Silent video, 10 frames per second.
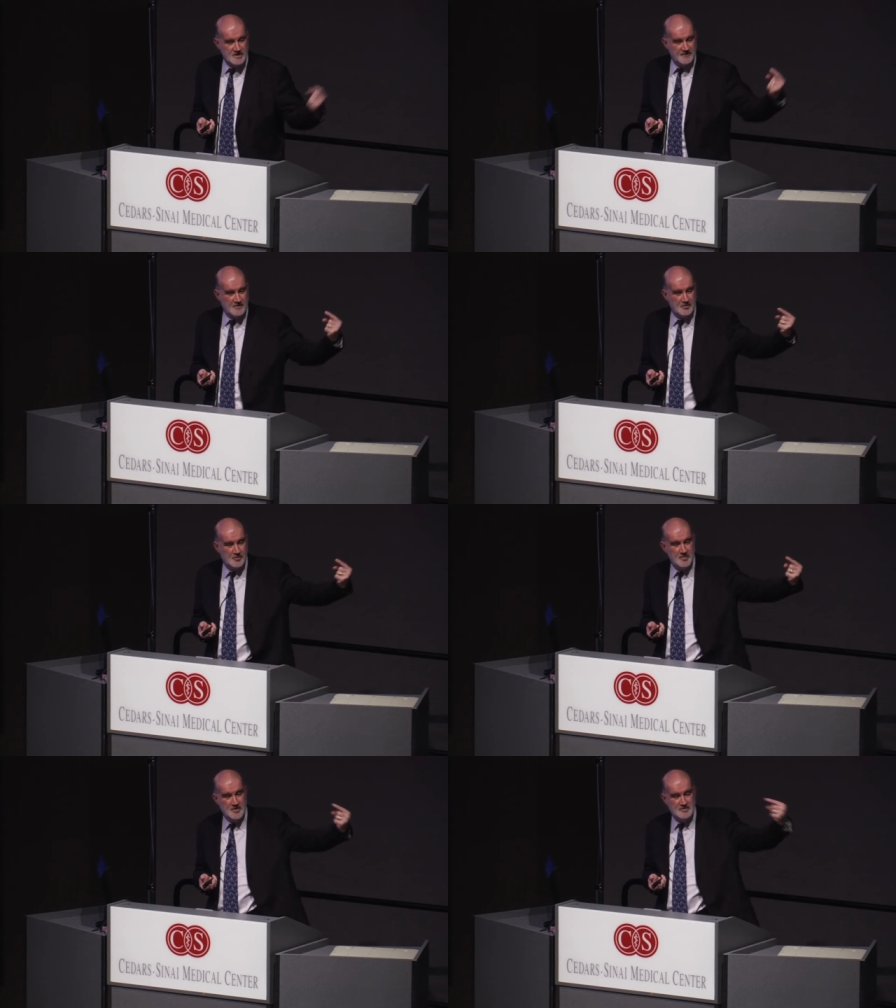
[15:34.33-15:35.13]

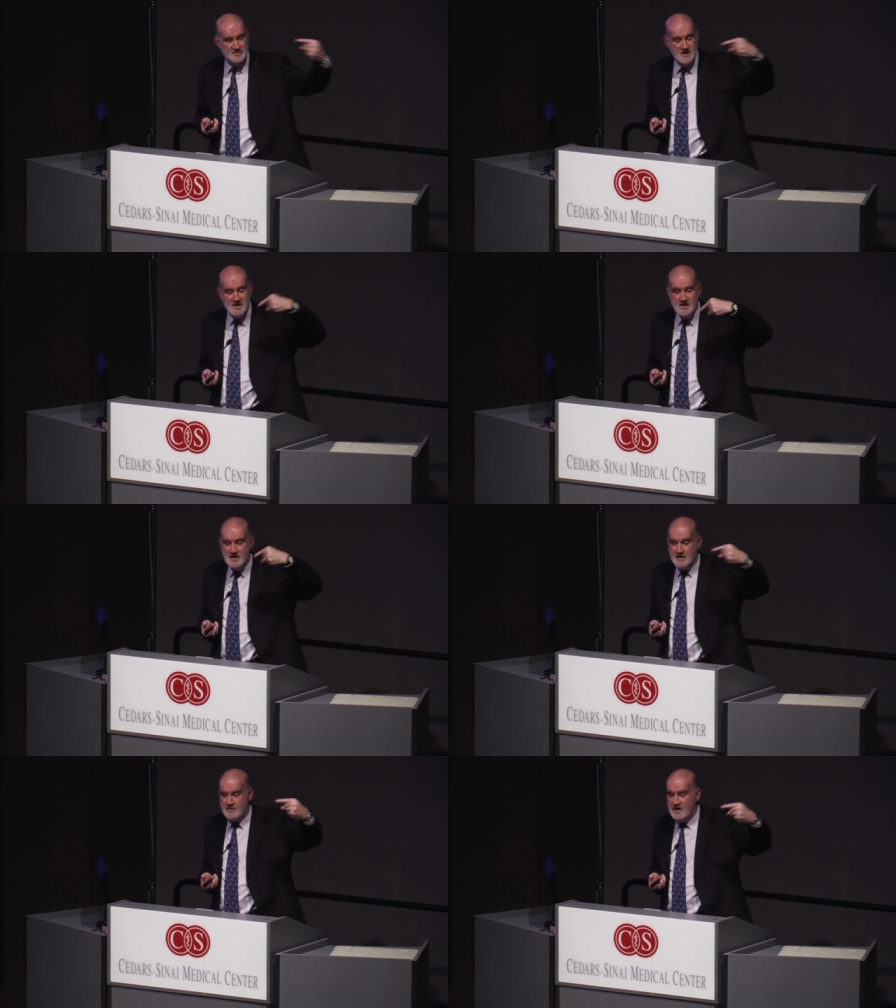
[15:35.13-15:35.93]
difficult because
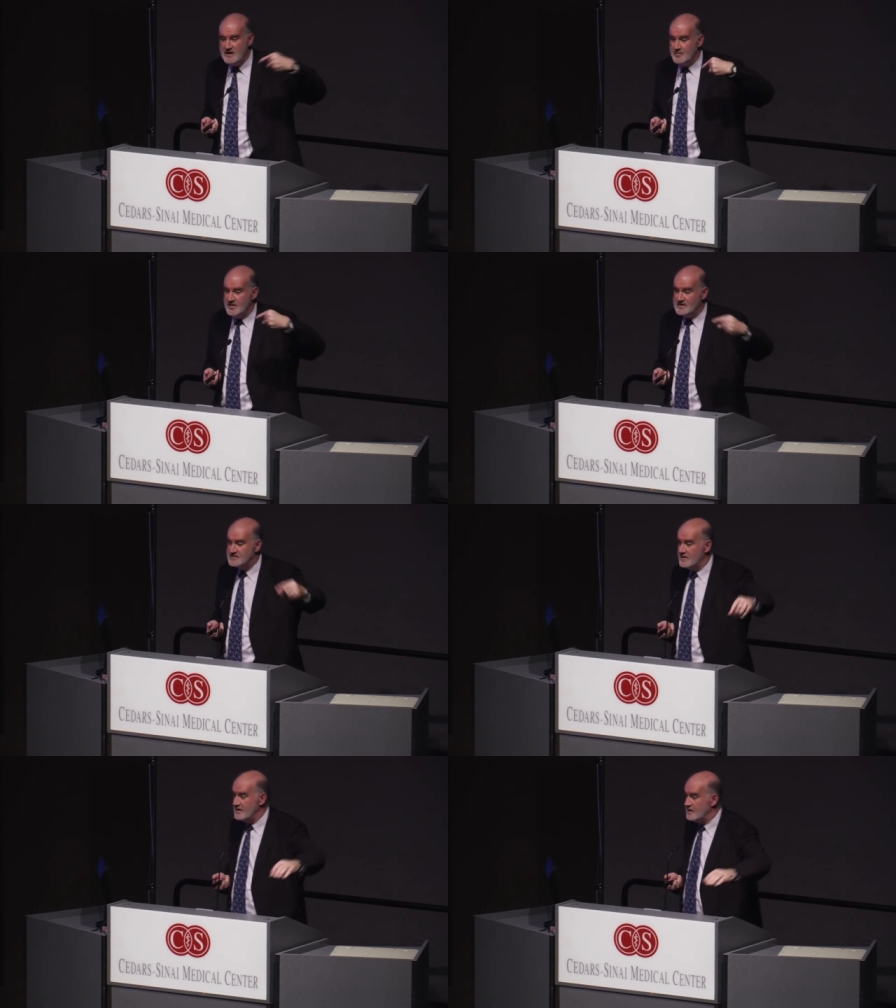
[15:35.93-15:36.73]
your antibody's
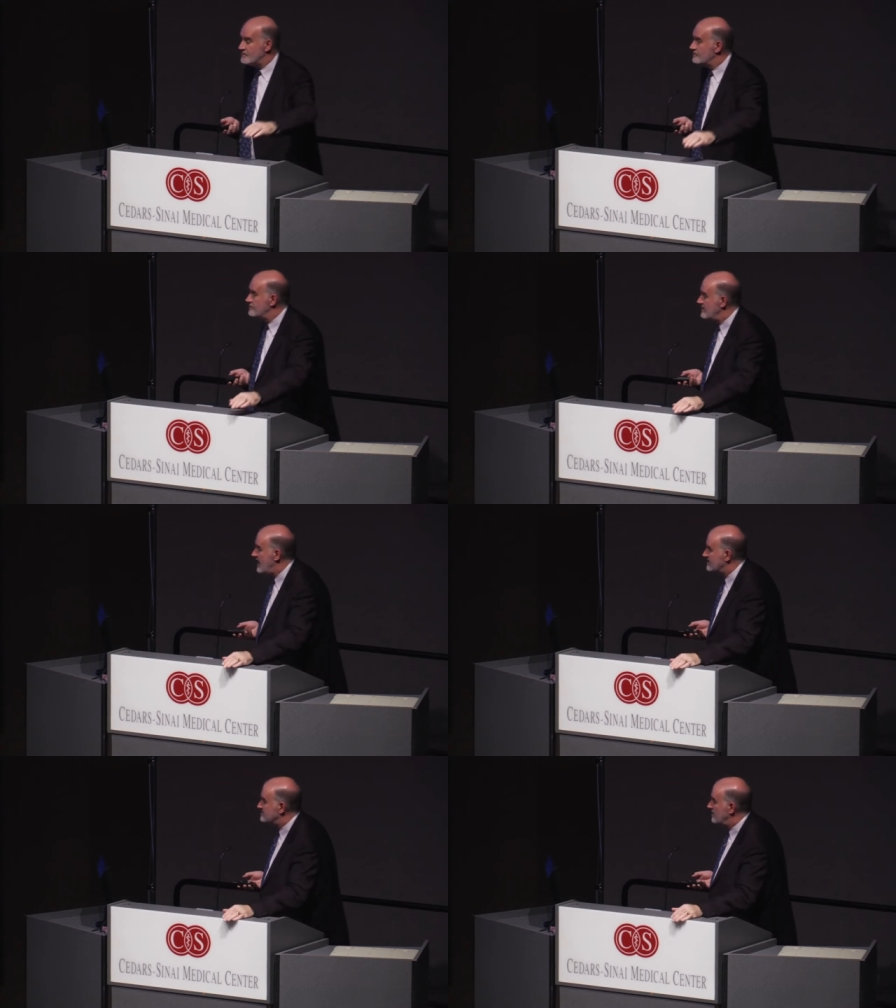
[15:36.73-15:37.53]
got to get through the
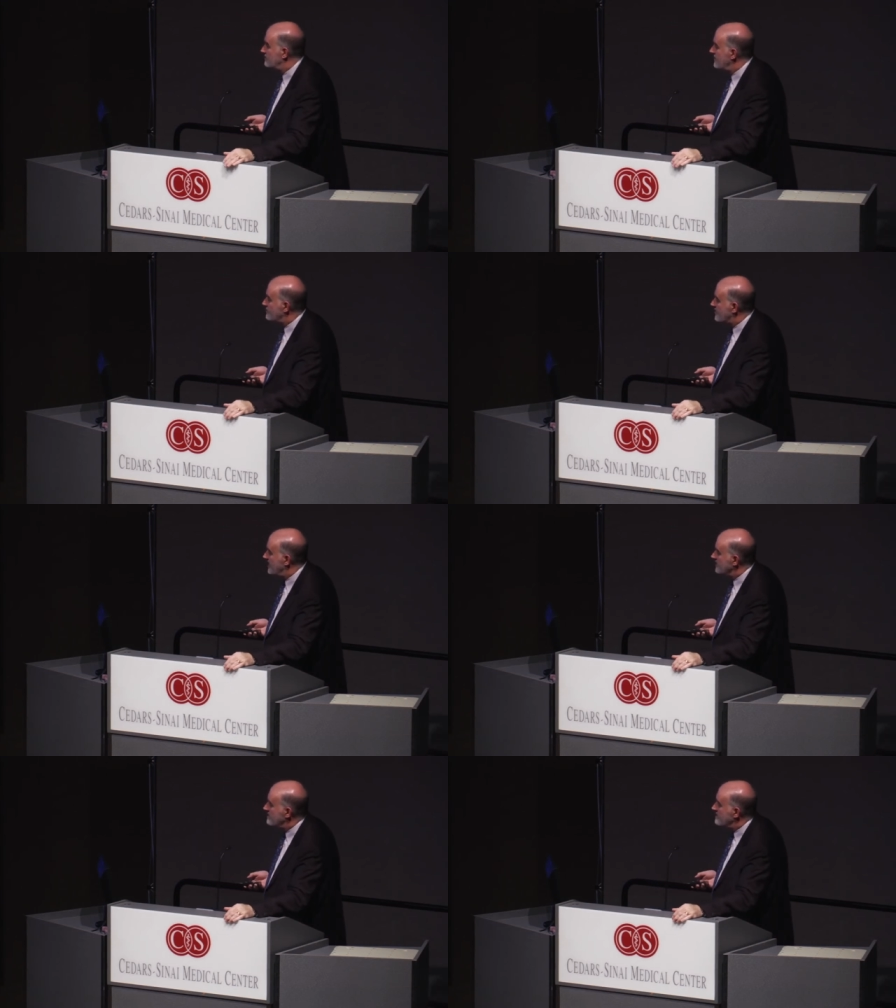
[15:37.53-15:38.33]
outside
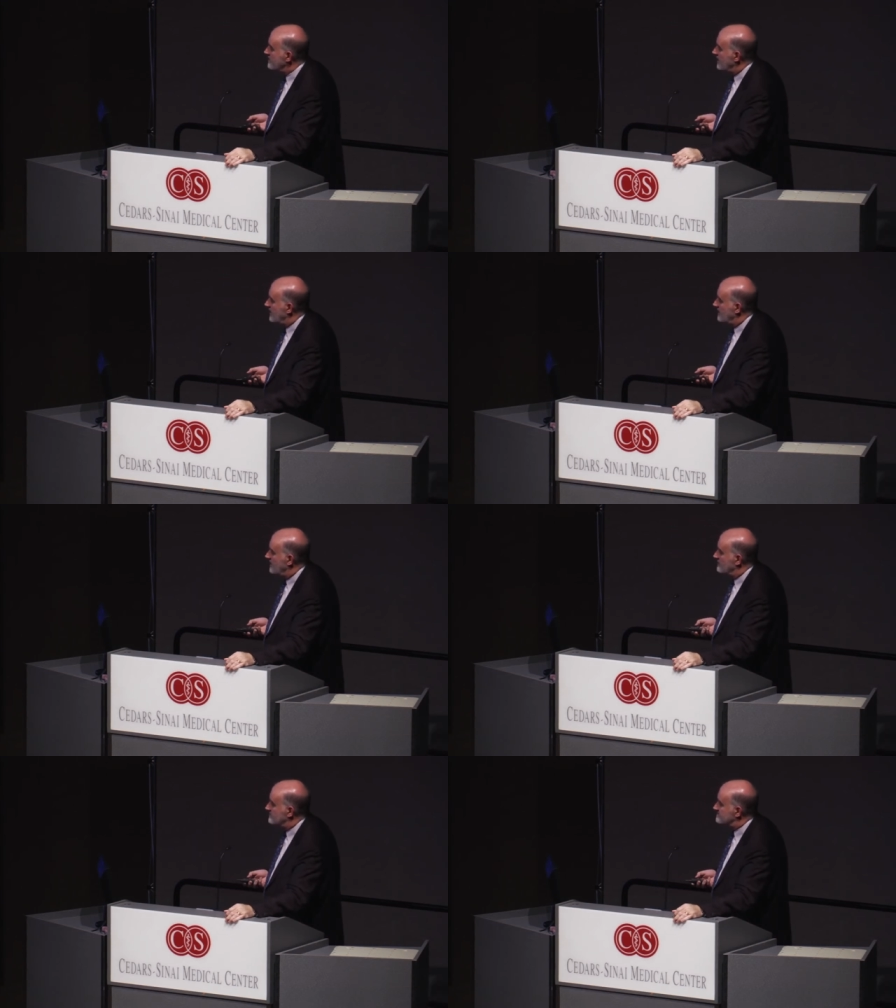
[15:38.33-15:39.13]
membrane and, and the